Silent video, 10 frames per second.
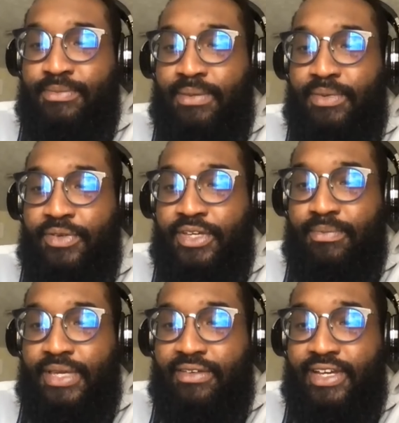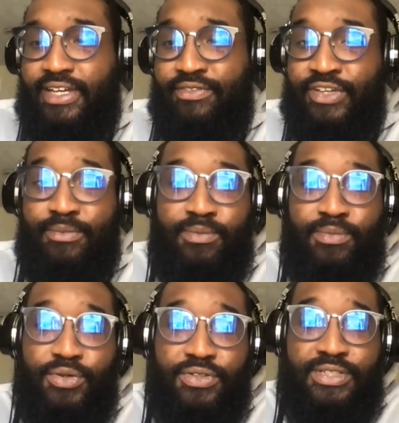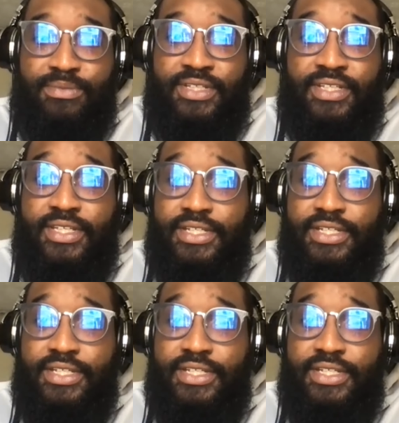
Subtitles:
and maybe we can make like a Figma board or something